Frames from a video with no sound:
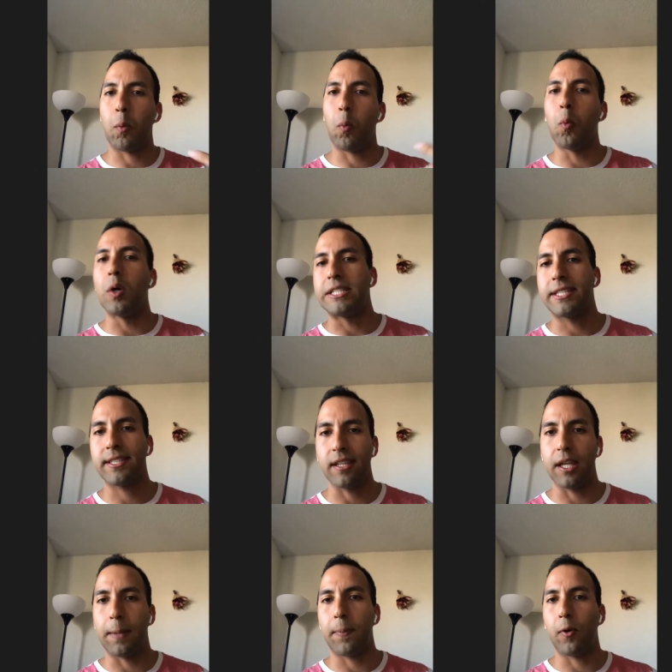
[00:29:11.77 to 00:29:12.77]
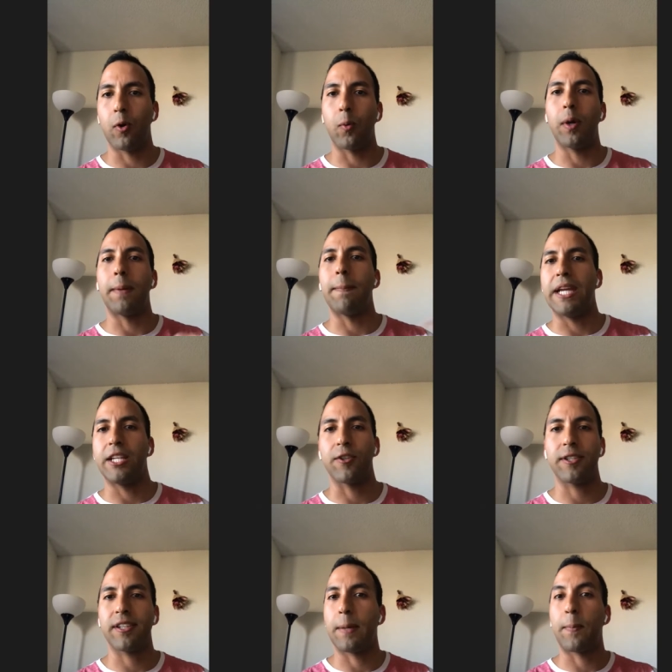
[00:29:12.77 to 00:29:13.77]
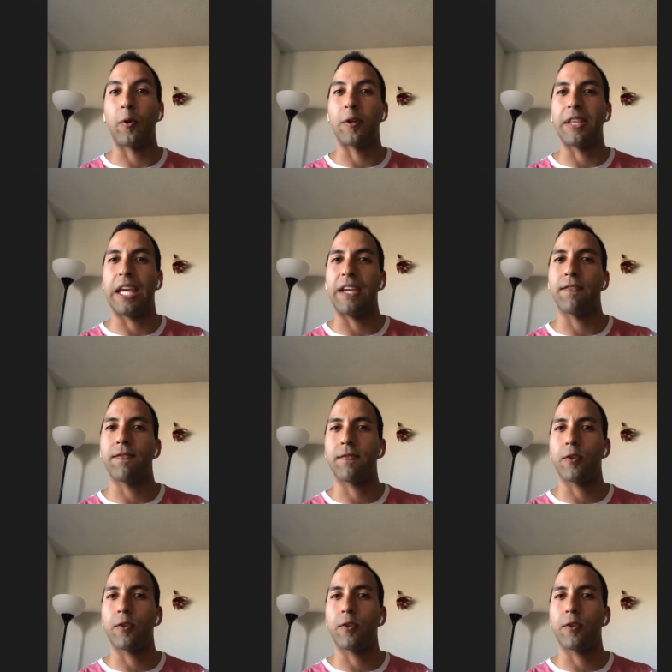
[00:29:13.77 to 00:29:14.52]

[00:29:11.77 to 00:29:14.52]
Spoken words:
one slip or one major slip or they've